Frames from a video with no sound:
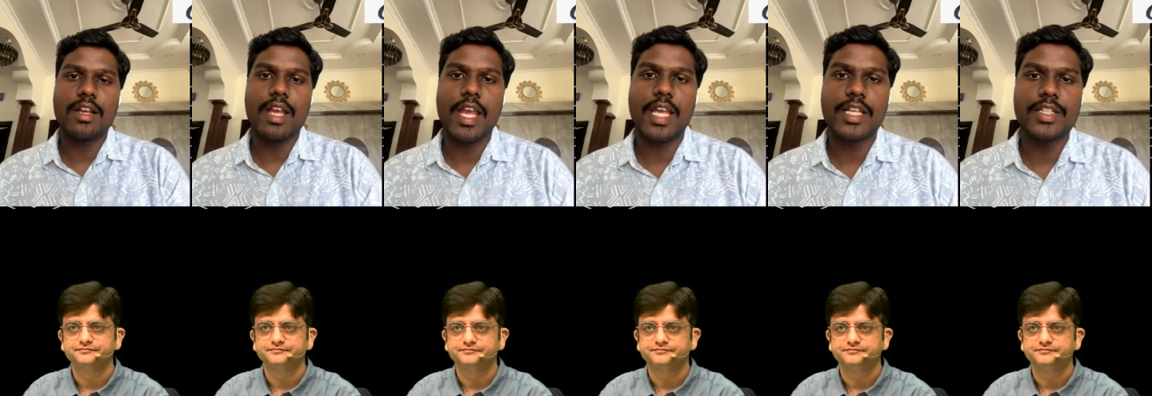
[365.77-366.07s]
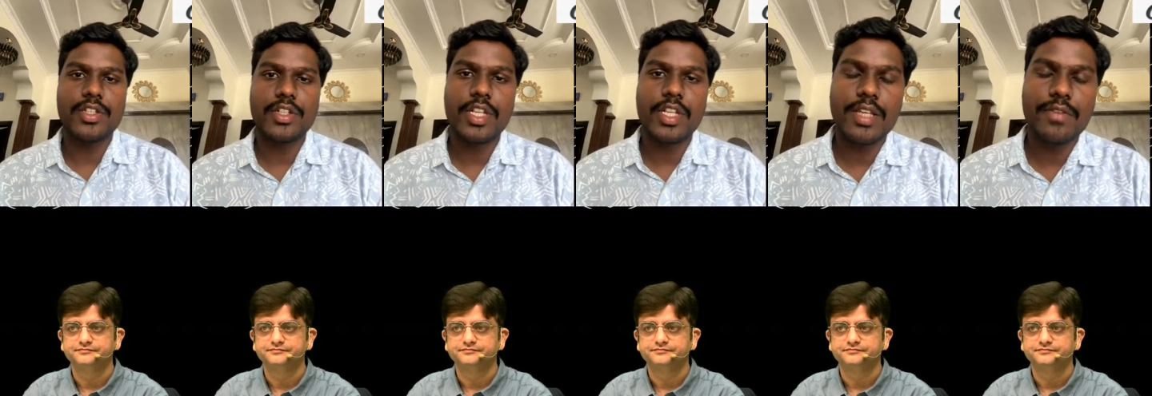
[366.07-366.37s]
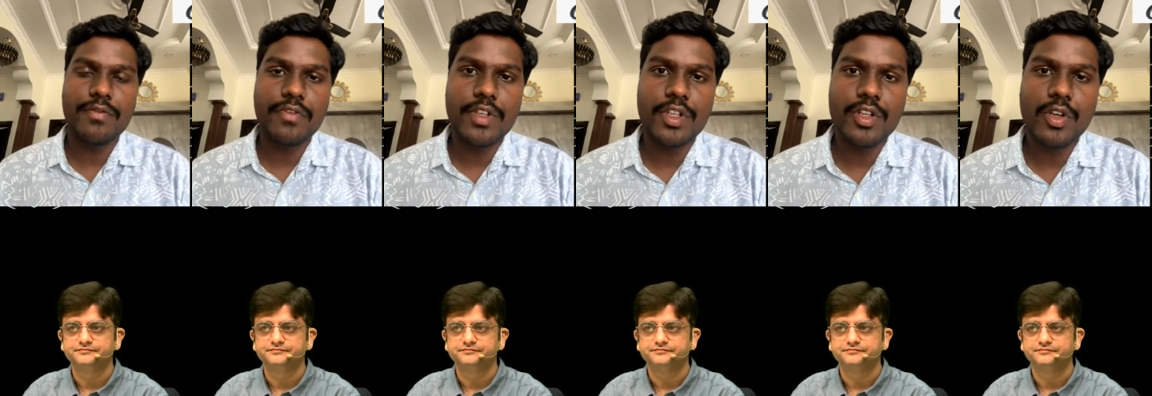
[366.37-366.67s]
Speaker 1: actually,
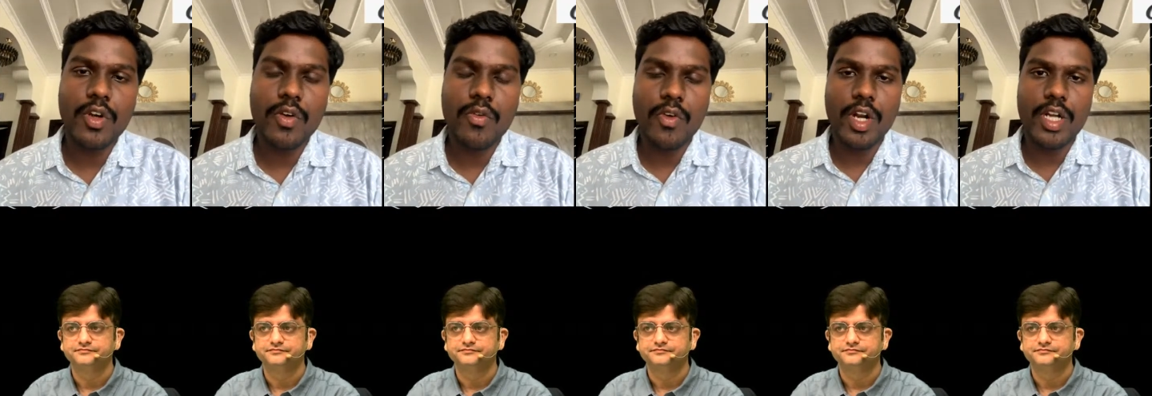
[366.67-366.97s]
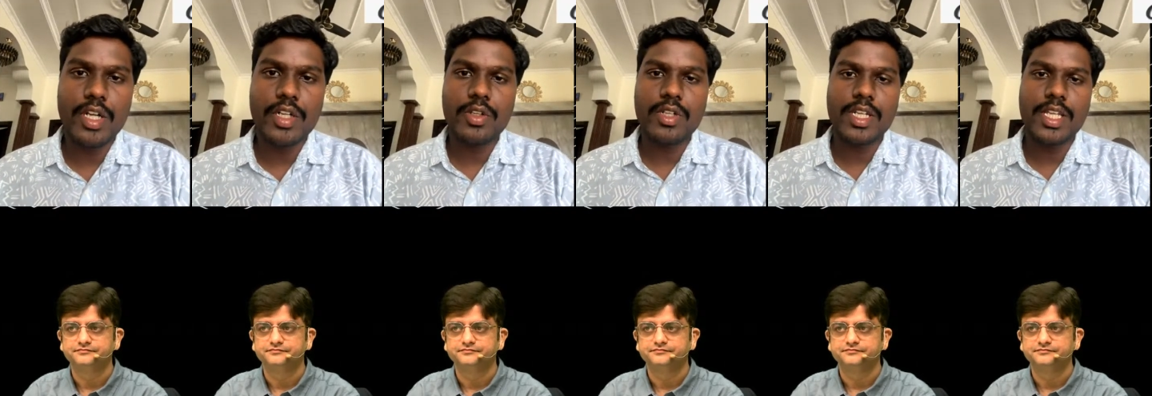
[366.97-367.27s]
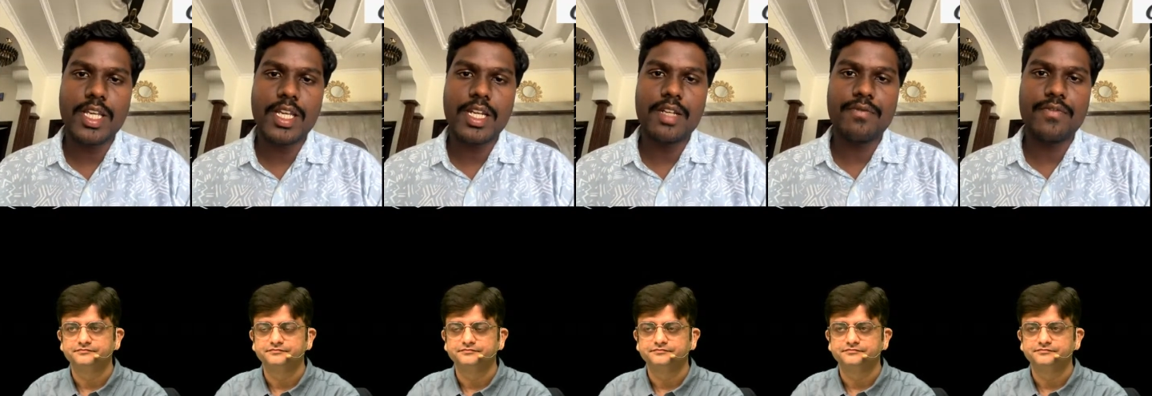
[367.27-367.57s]
if you want to
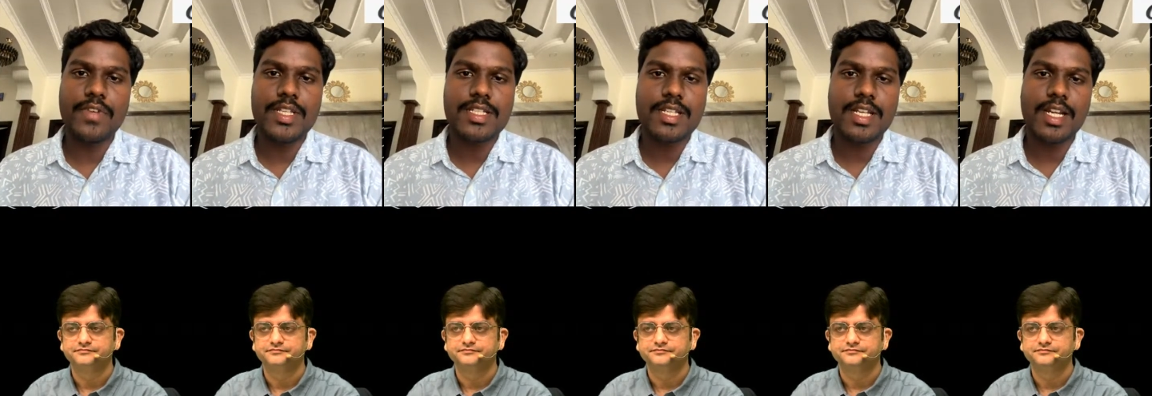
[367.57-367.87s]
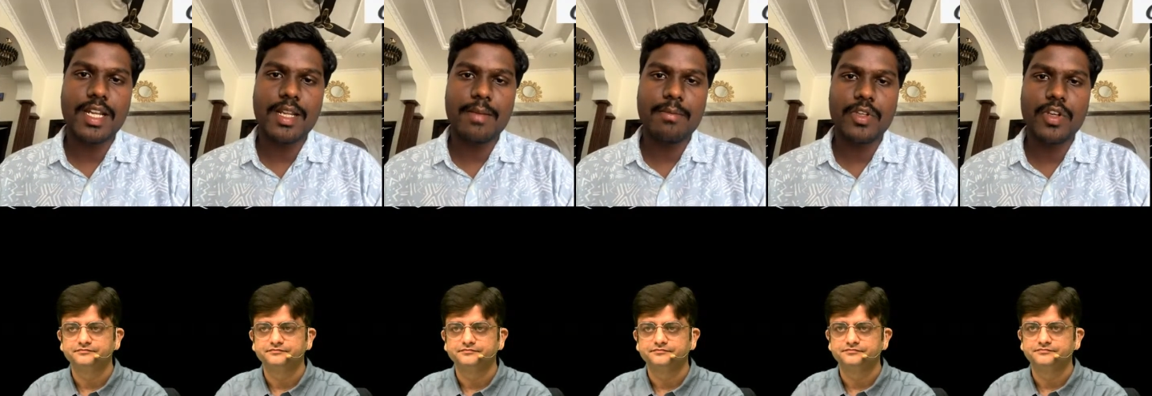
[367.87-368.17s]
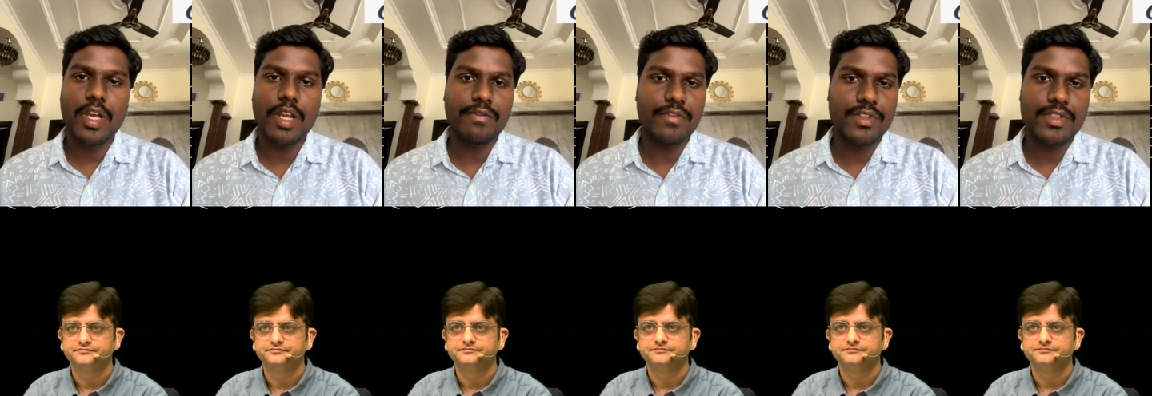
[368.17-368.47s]
clear in first attempt, you
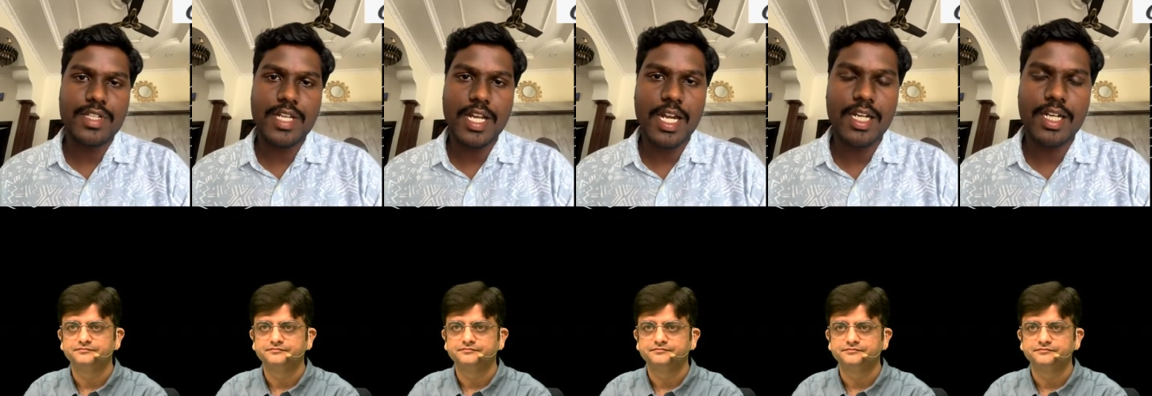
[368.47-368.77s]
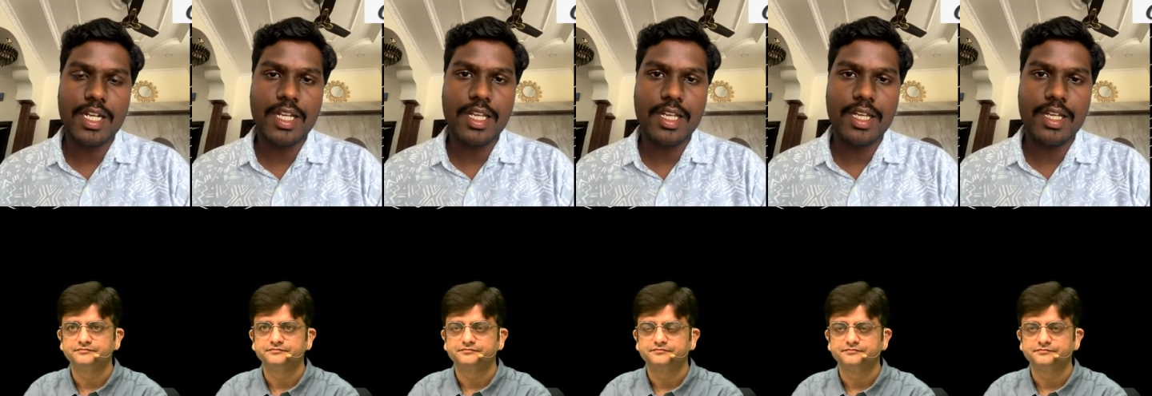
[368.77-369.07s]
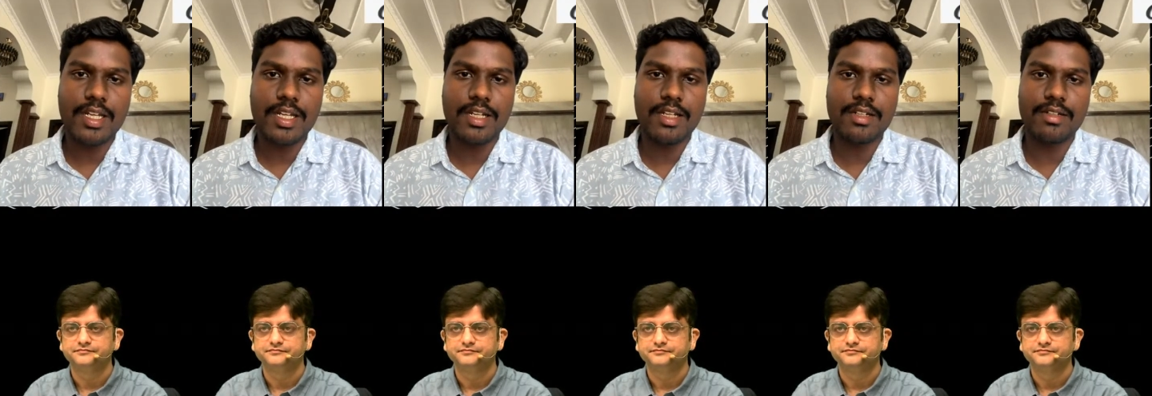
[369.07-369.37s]
have to start
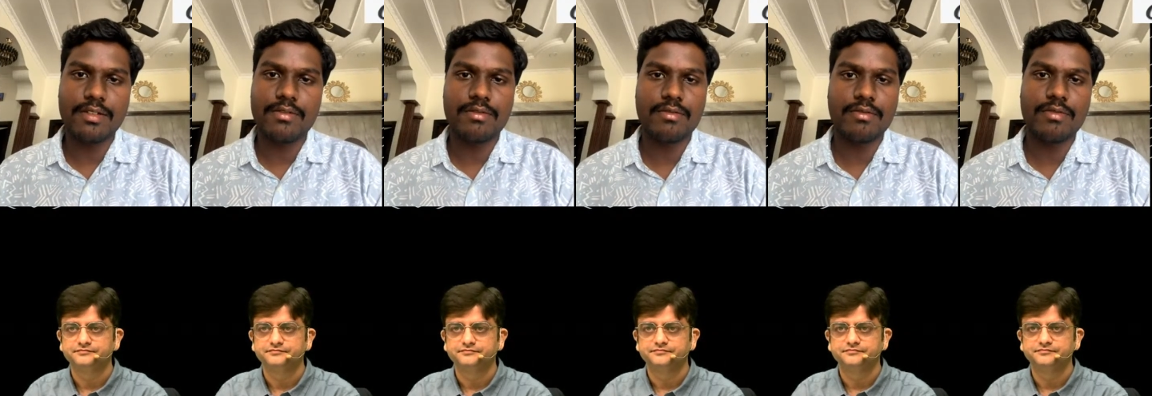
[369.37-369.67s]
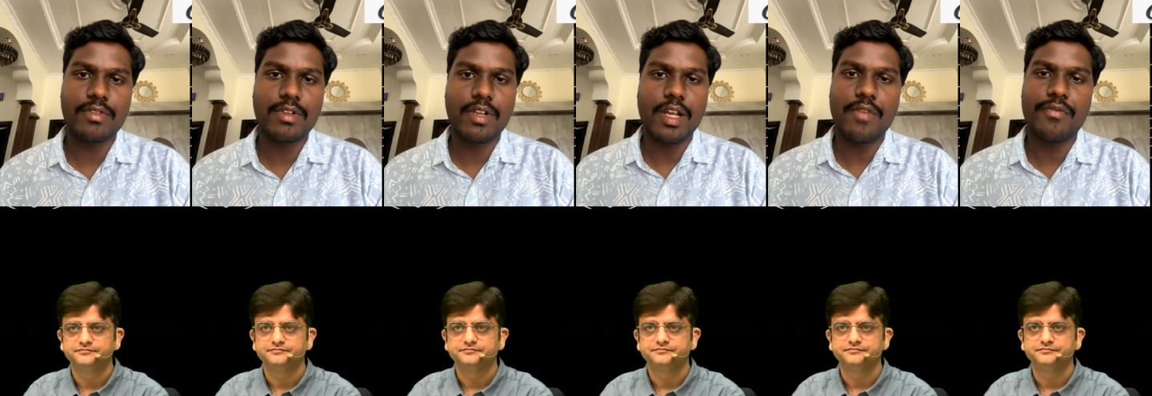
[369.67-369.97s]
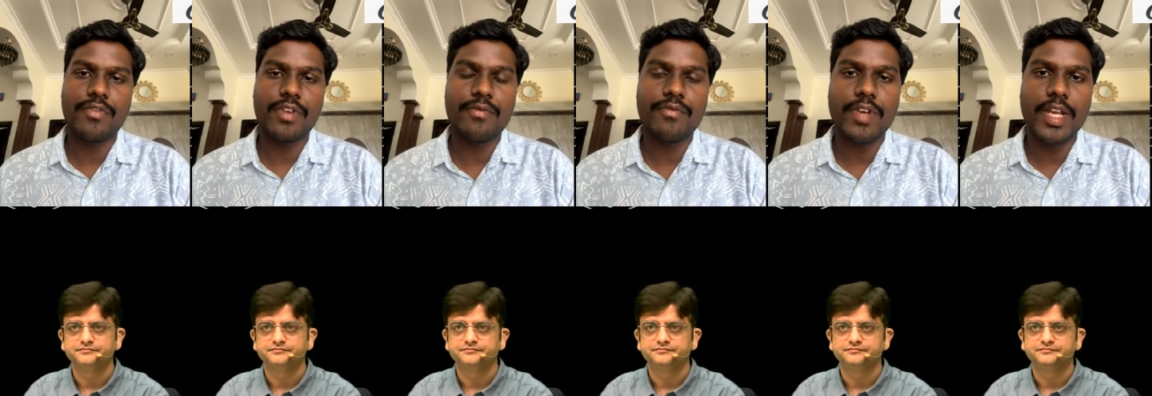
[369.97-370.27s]
uh, uh
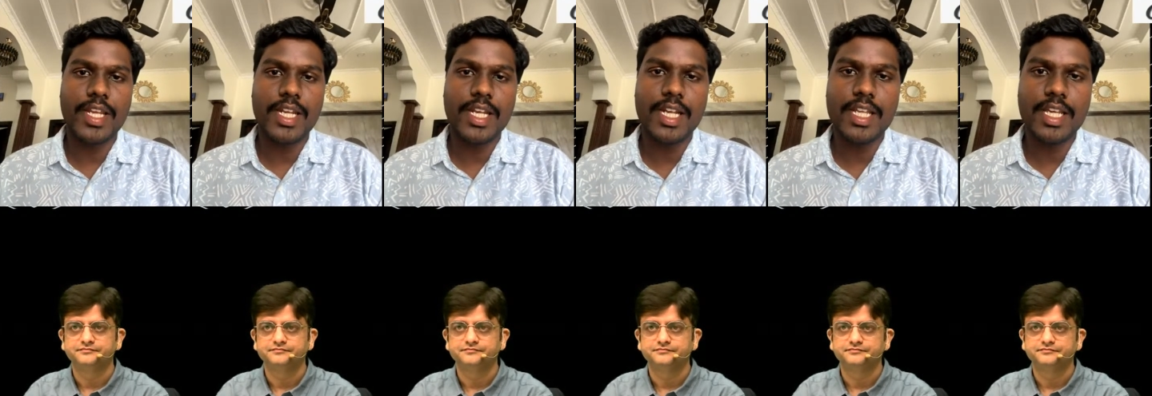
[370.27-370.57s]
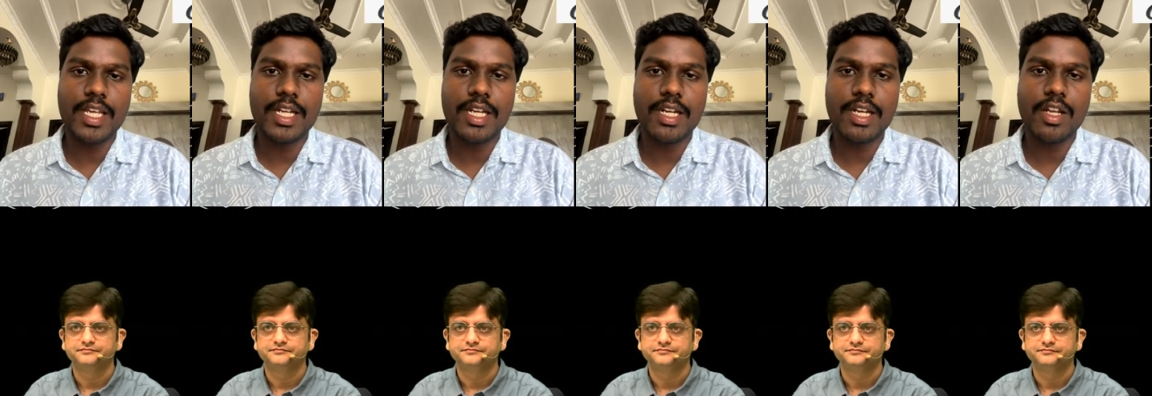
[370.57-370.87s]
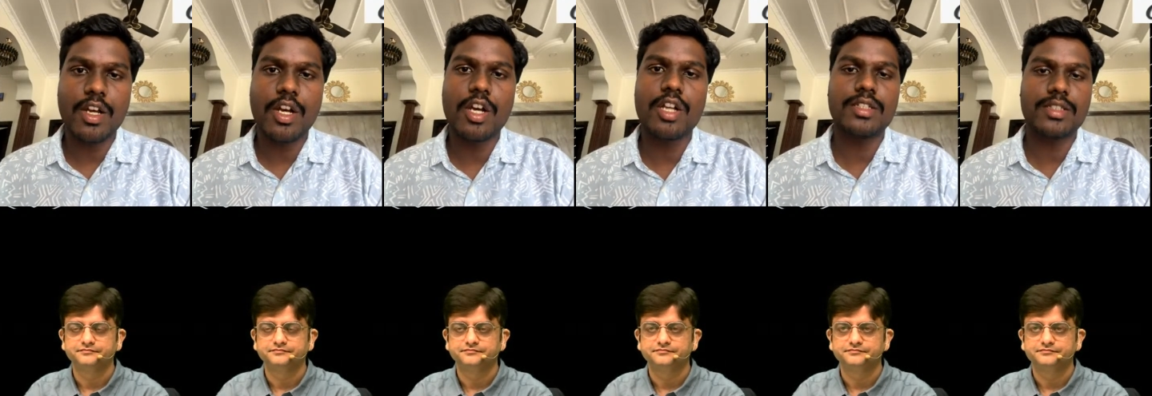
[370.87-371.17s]
from final year
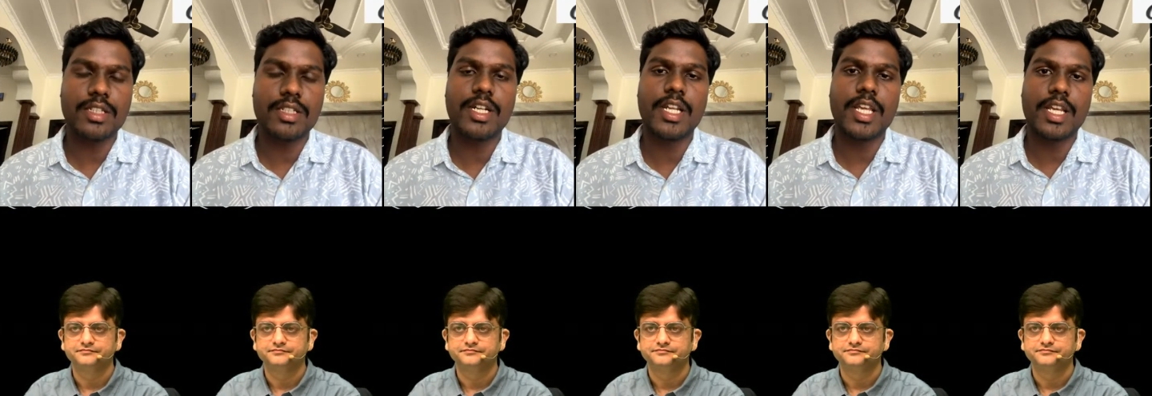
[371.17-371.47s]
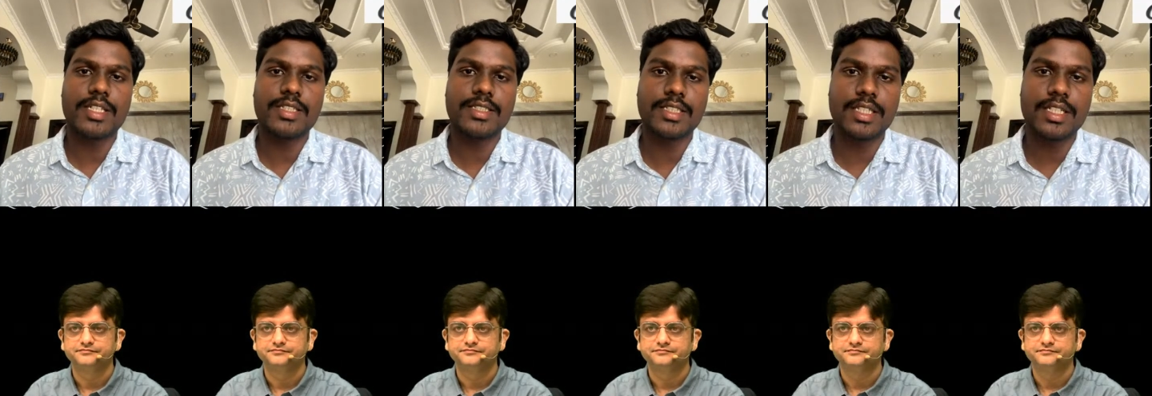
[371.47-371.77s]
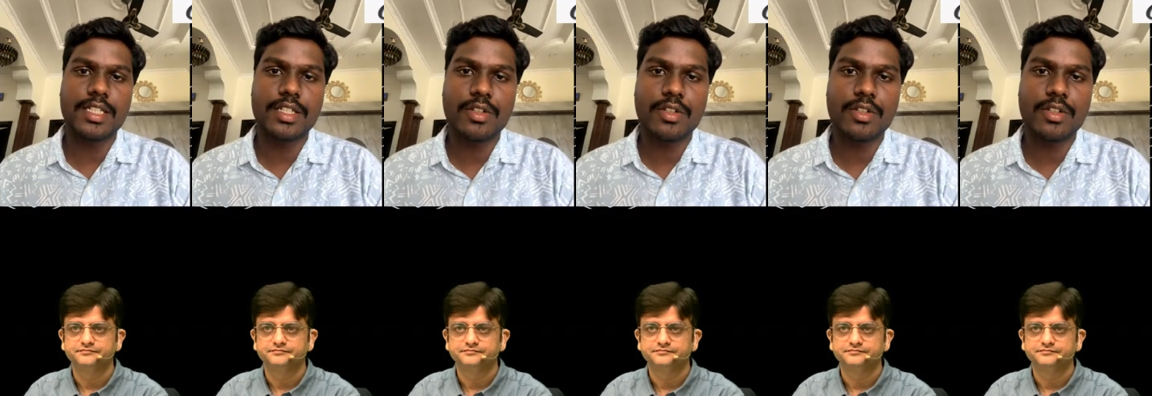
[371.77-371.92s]
or third year, sir.